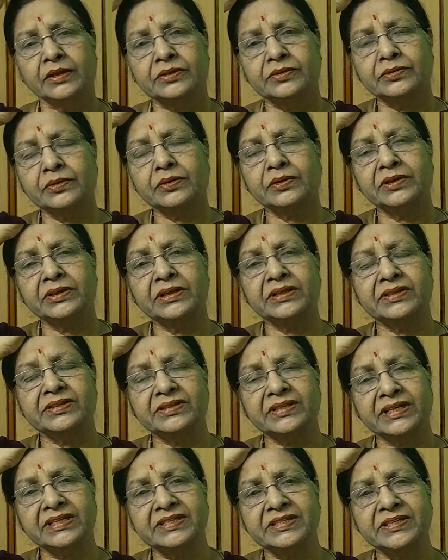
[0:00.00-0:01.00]
So in
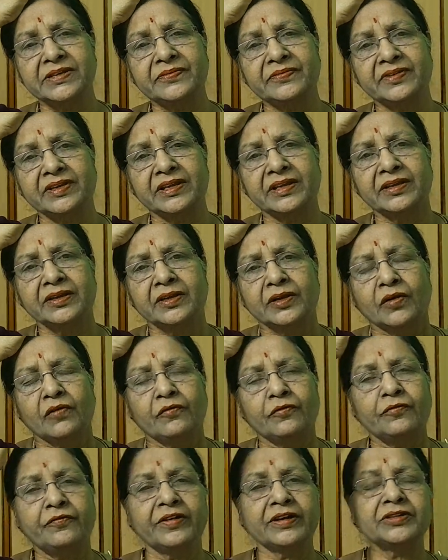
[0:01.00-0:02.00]
such a way,
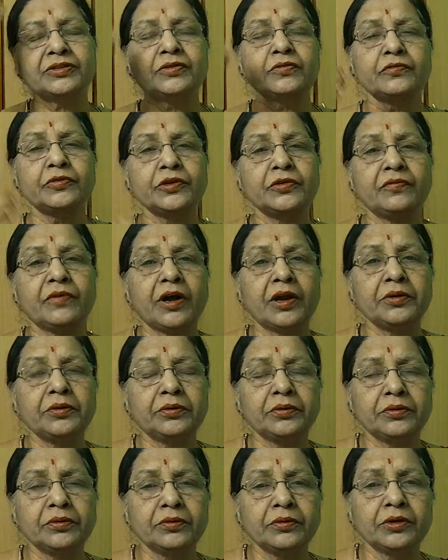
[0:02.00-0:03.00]
first we want
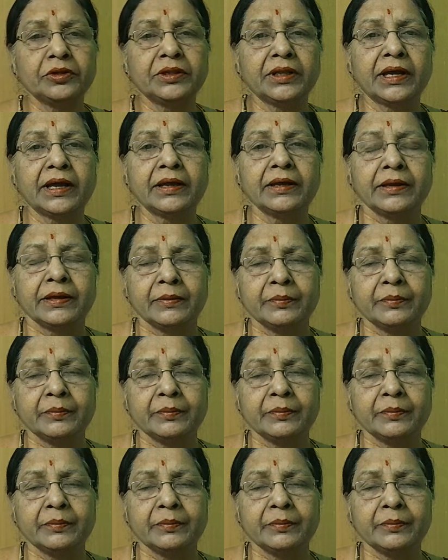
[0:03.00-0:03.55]
to know the